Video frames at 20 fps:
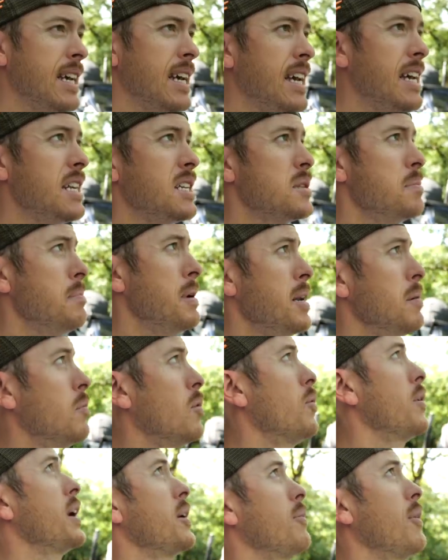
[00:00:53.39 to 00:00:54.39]
It is
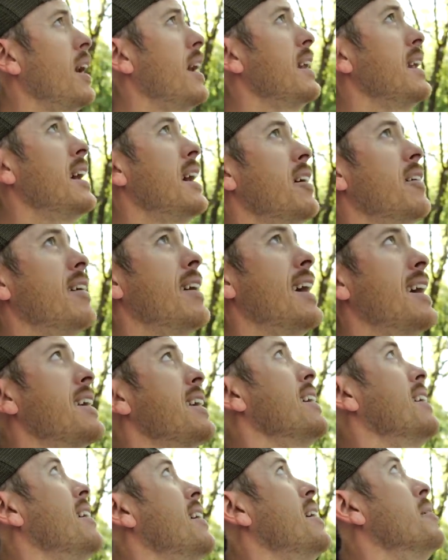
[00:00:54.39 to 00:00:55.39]
mid-morning right now, and I
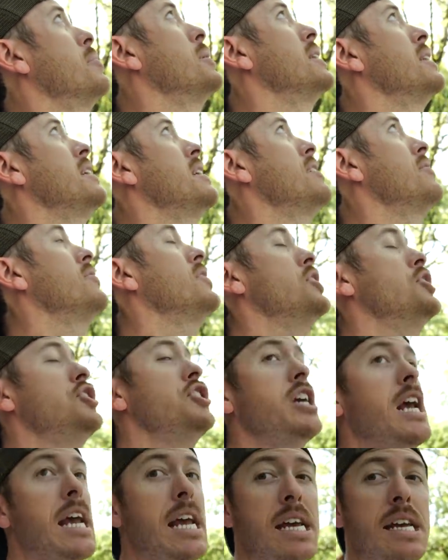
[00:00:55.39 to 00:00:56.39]
cannot believe the
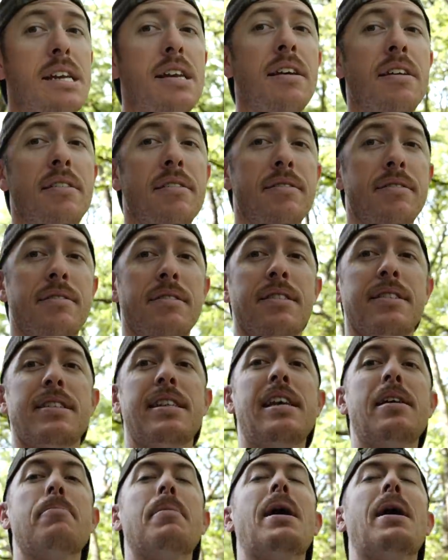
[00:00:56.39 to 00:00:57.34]
shade, the